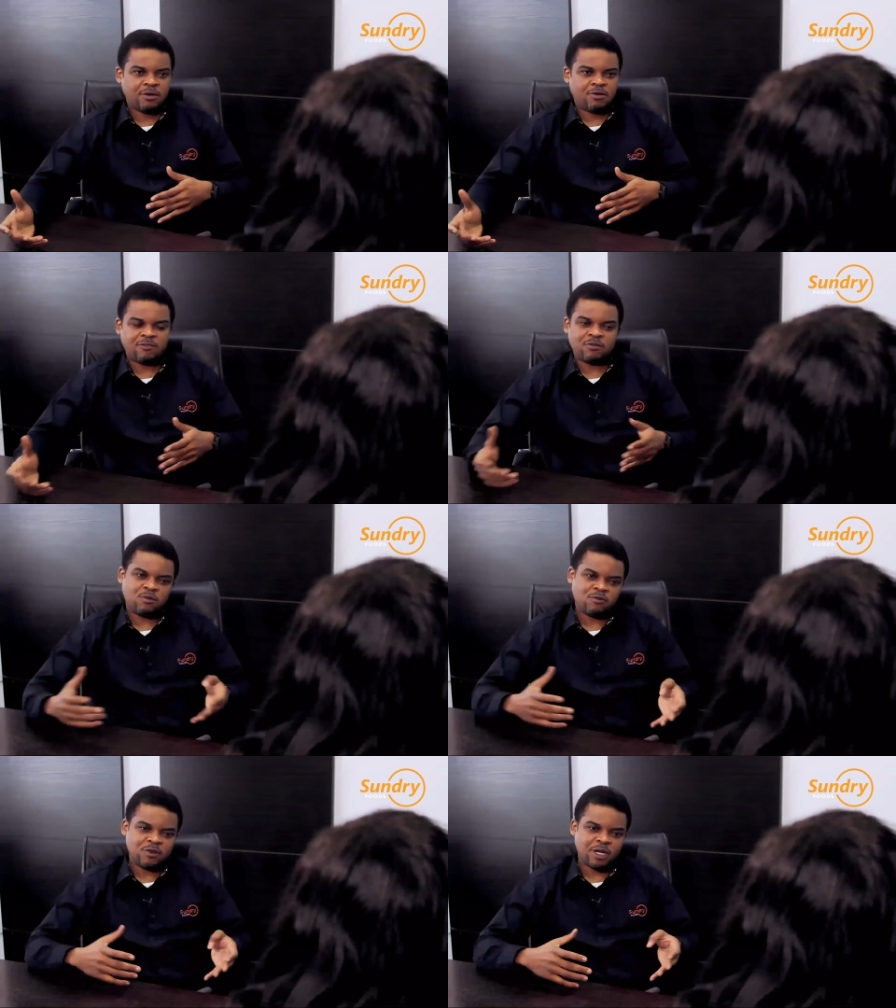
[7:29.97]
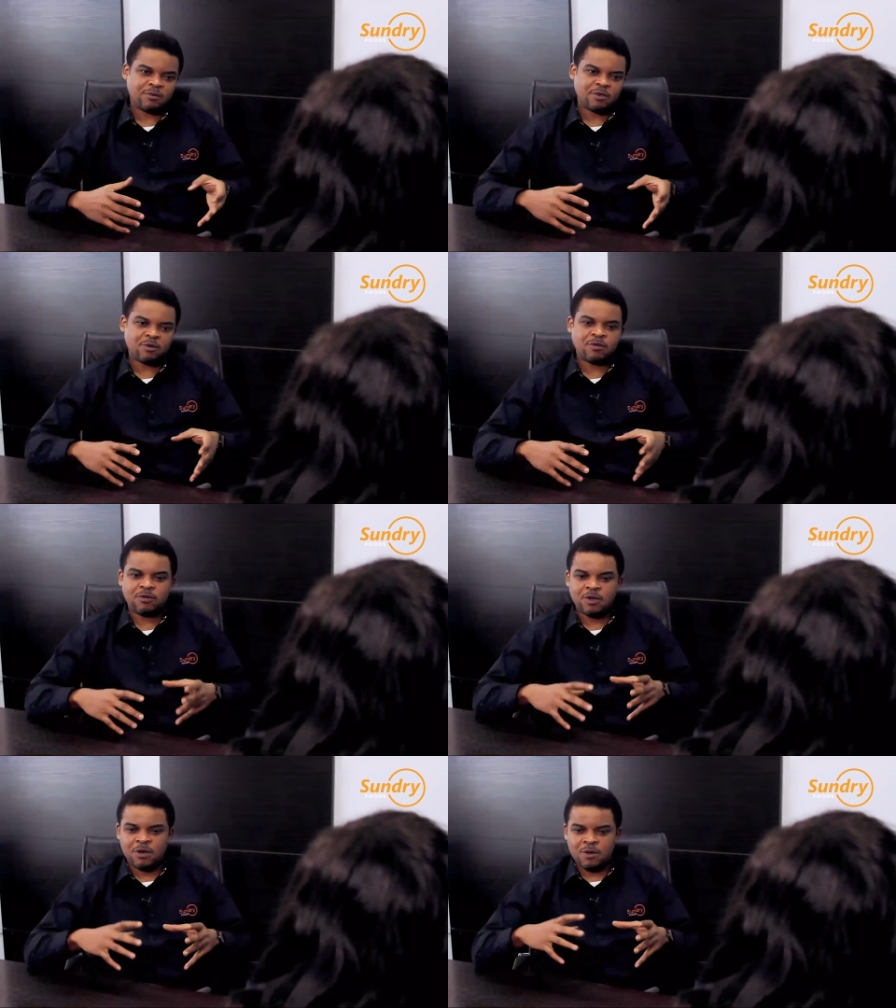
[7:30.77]
We have to move with them. So
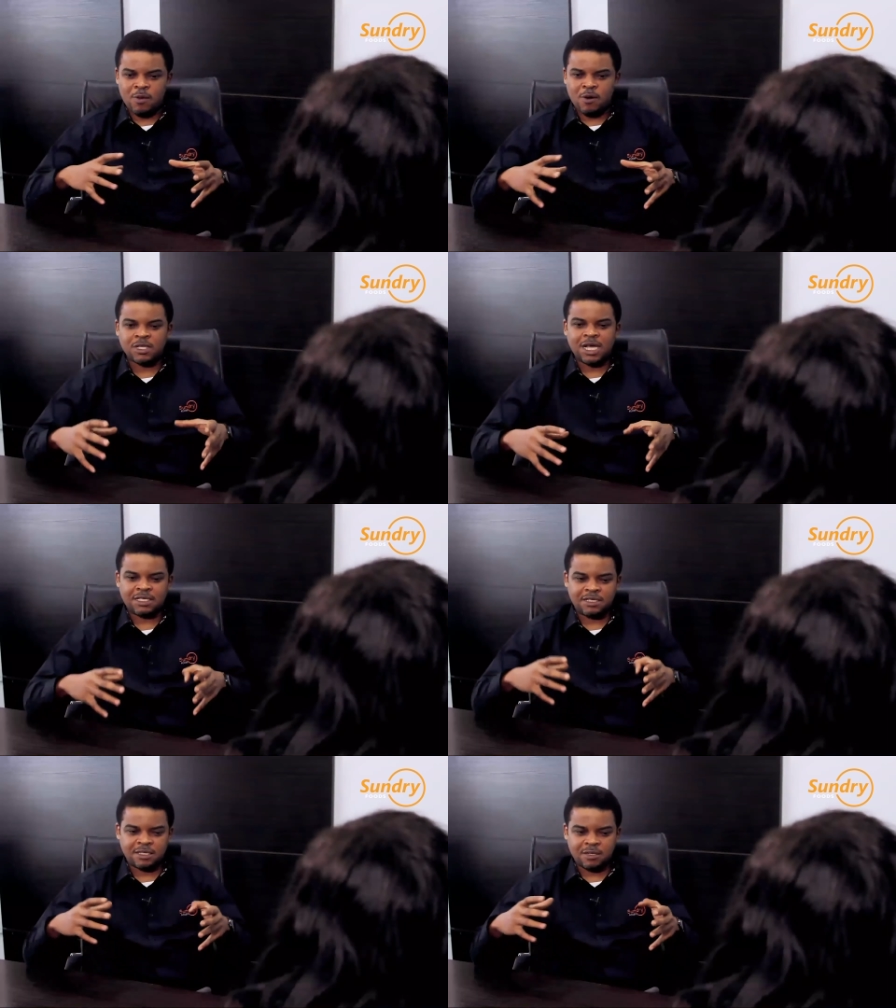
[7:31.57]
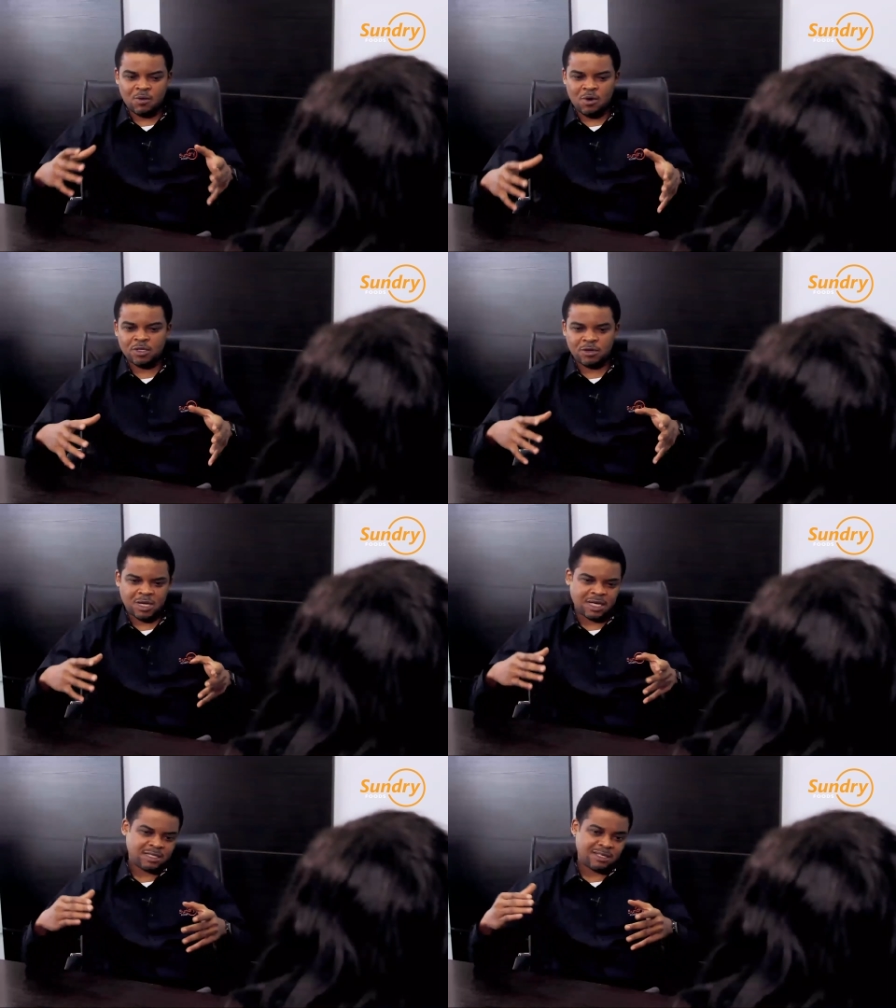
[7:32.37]
all that is in the works, all
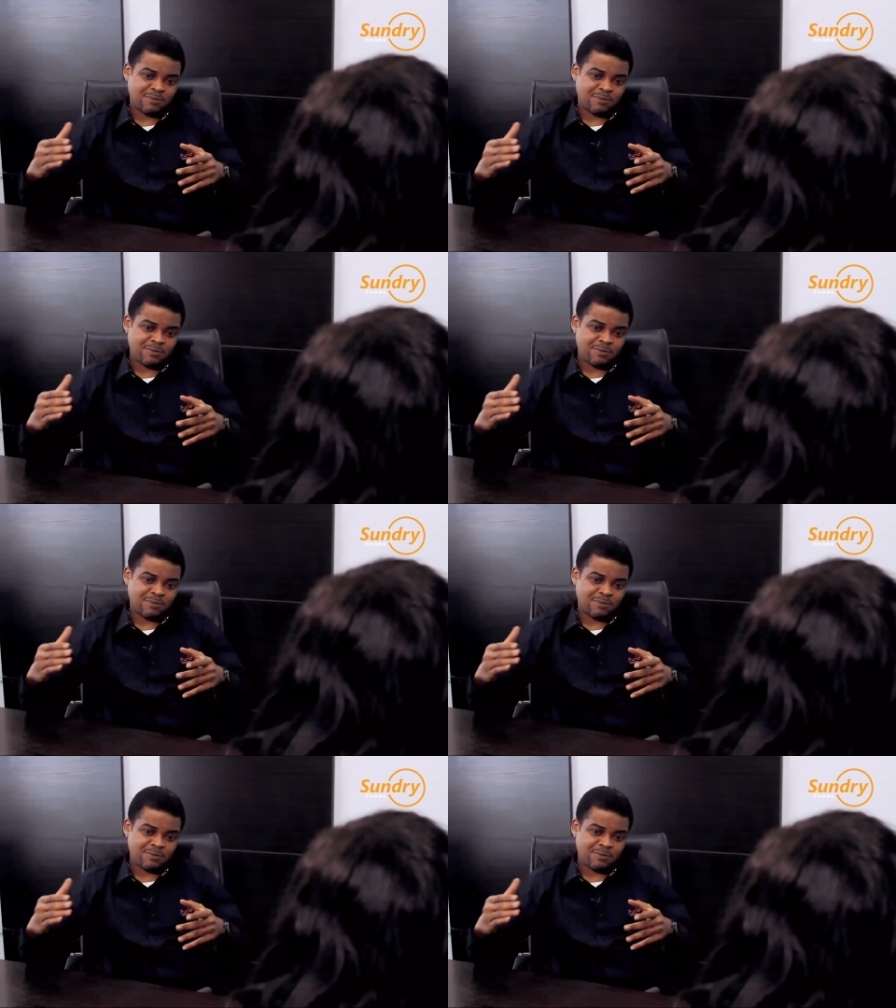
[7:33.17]
that's in the